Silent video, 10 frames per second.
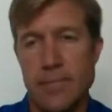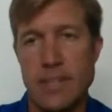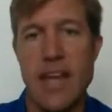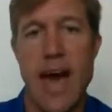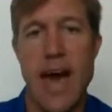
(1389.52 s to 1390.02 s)

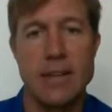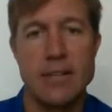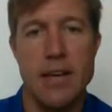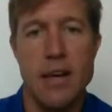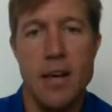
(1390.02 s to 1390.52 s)

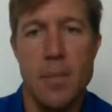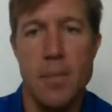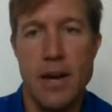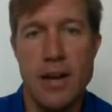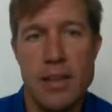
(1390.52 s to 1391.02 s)
tags.
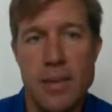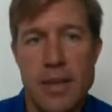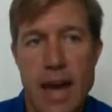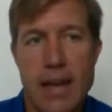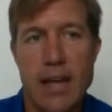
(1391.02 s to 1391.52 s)
But in the
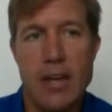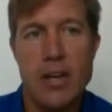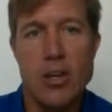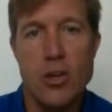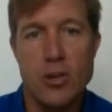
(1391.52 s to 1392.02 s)

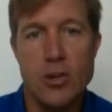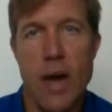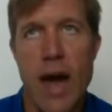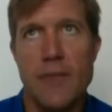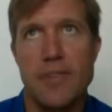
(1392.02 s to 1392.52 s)
beginning, you
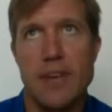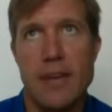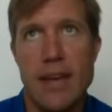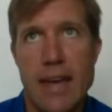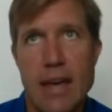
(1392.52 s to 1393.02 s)
do have to
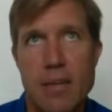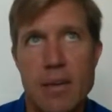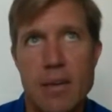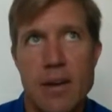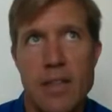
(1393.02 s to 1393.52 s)

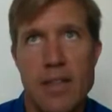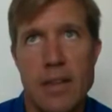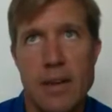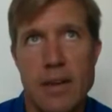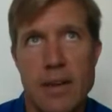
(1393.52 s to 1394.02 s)
name
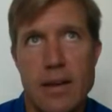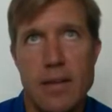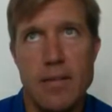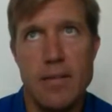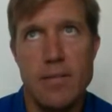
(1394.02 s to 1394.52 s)

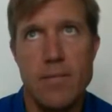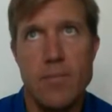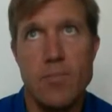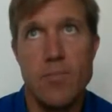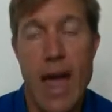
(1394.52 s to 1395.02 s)
the
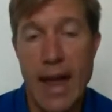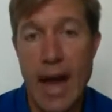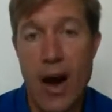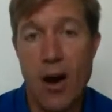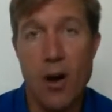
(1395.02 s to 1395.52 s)

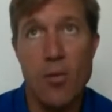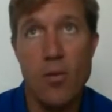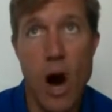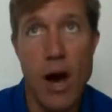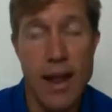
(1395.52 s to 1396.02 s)
Hangout
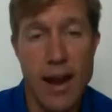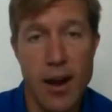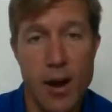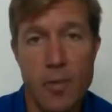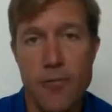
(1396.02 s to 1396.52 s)
on
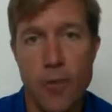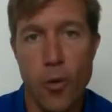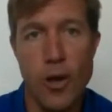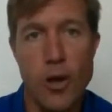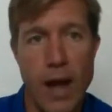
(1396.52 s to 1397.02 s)
air
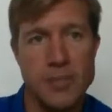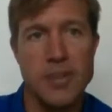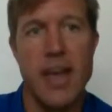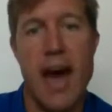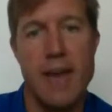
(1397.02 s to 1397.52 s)
before you
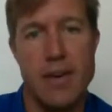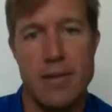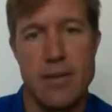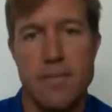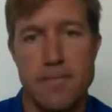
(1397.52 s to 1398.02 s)
actually have it.